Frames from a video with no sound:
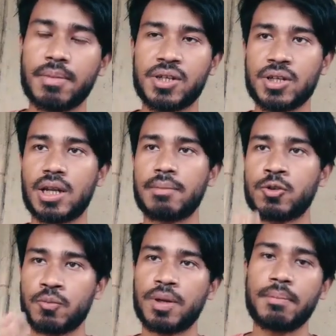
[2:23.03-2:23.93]
mention khalama
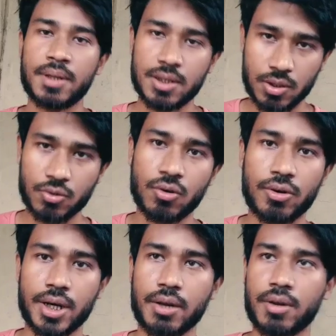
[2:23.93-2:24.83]
supreme means you know
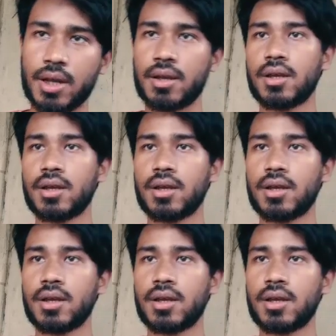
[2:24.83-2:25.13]
already okay